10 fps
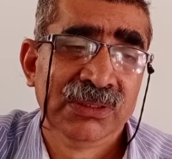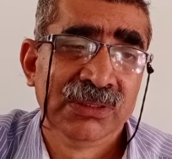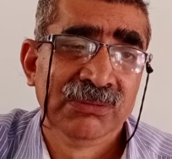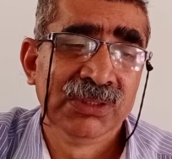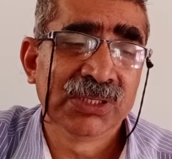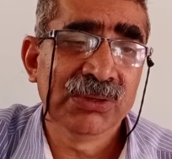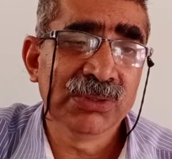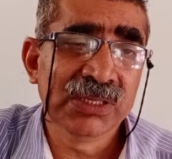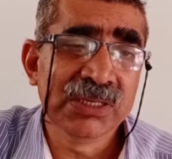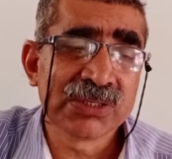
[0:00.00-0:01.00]

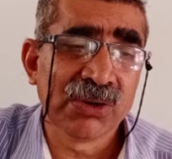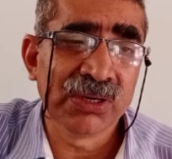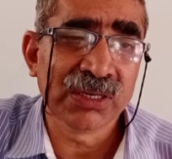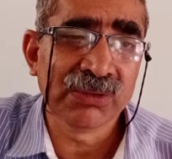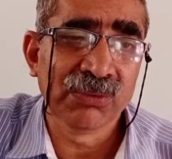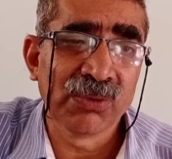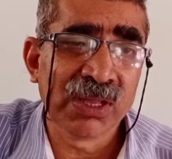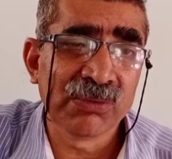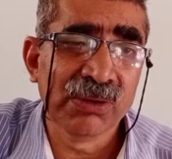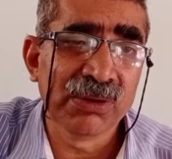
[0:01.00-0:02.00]
Without his order,
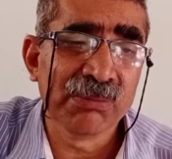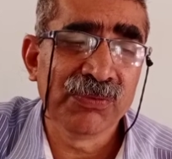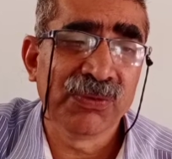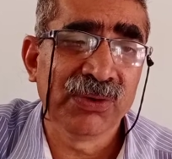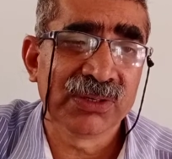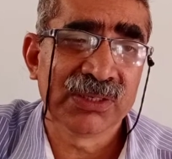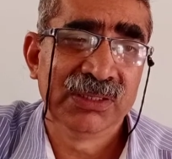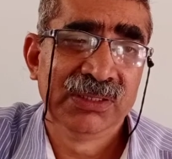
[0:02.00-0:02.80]
war will not be fought.